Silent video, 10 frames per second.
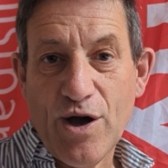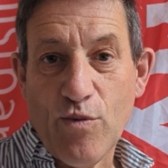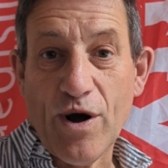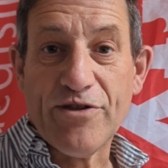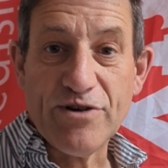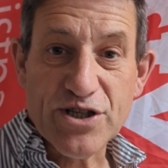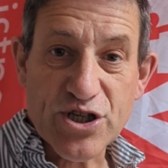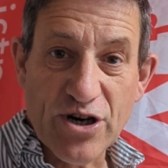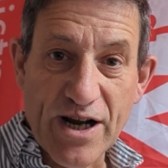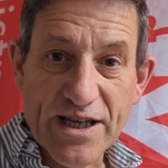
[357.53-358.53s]
whether it's
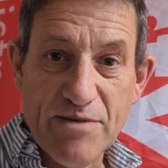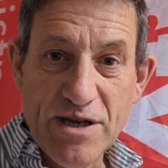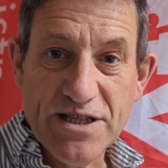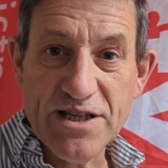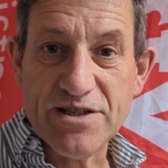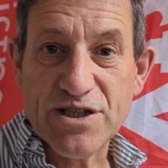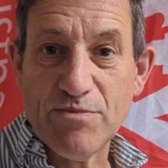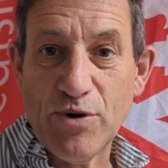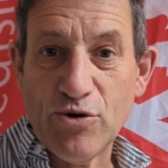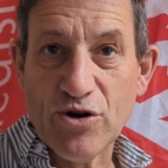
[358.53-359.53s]
strike committees and
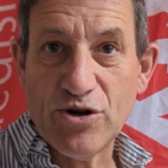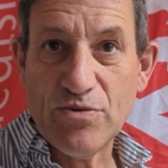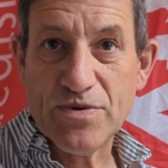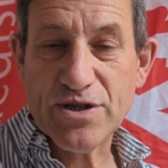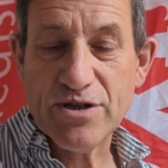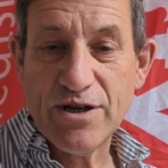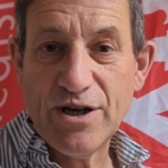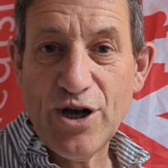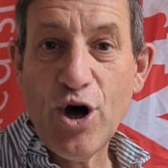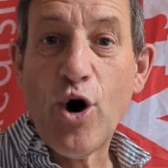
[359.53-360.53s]
support groups
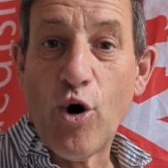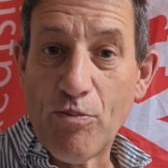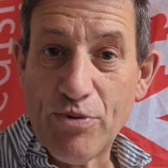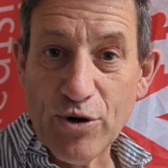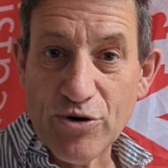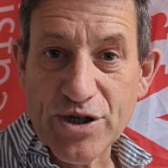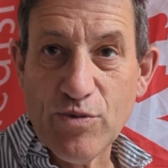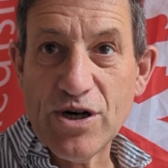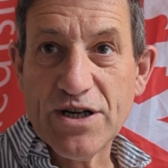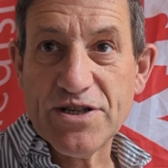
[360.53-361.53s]
or broader
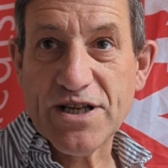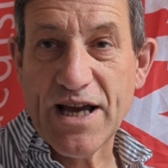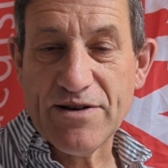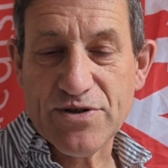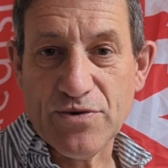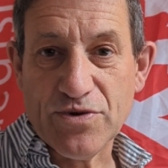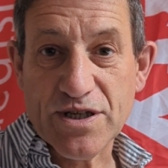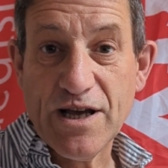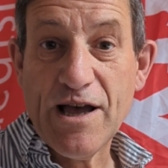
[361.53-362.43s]
workers' councils,